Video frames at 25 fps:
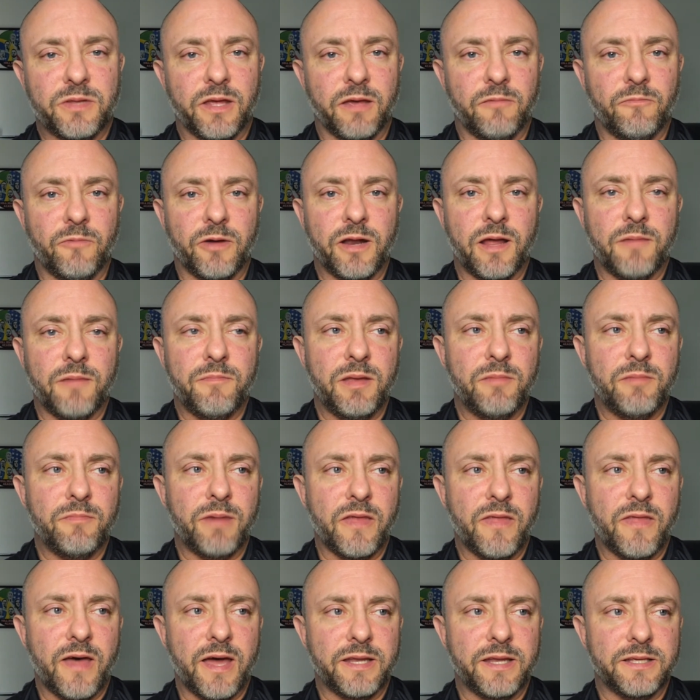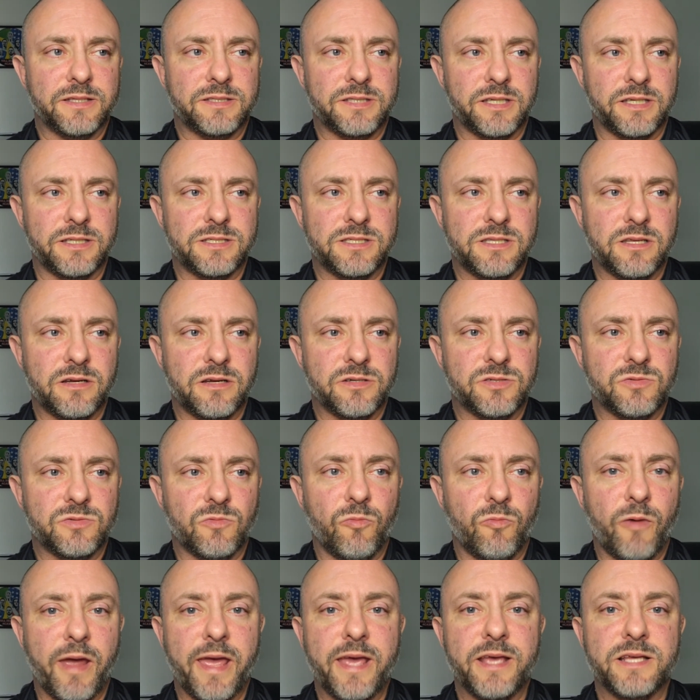And what I mean by that is there's
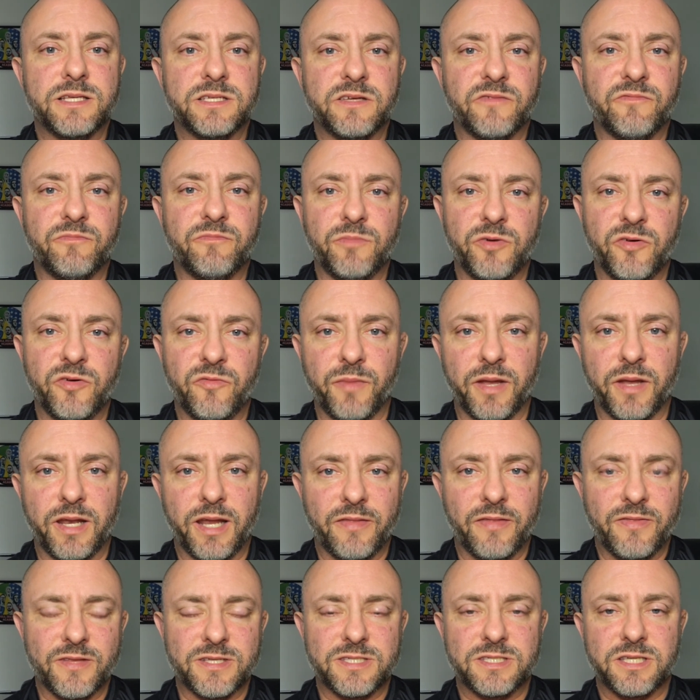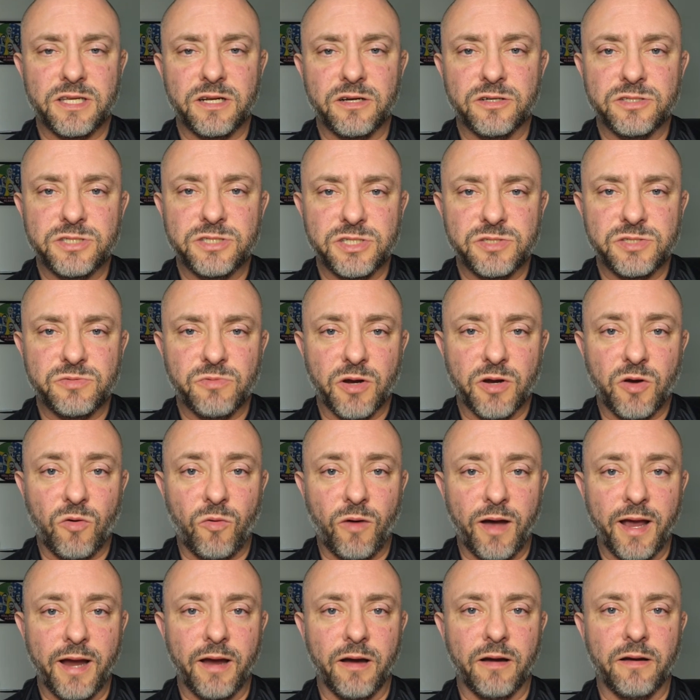ways of movement and the synergies
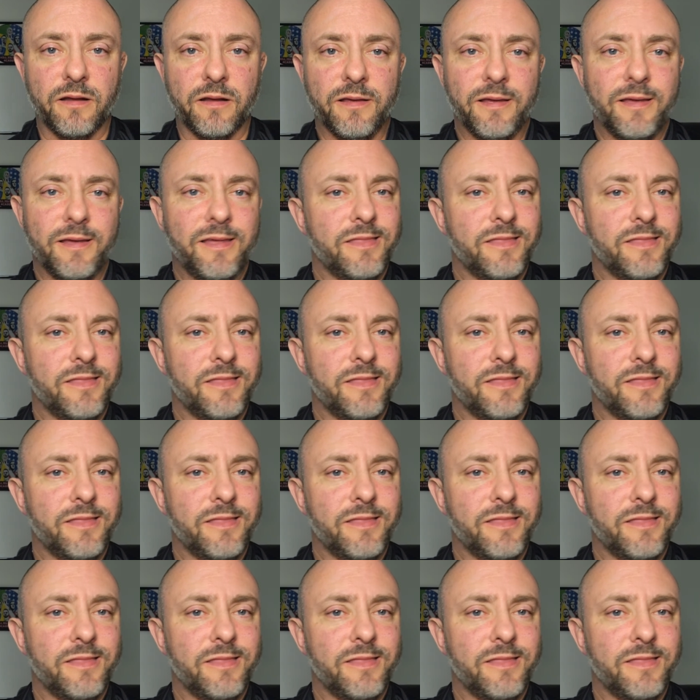required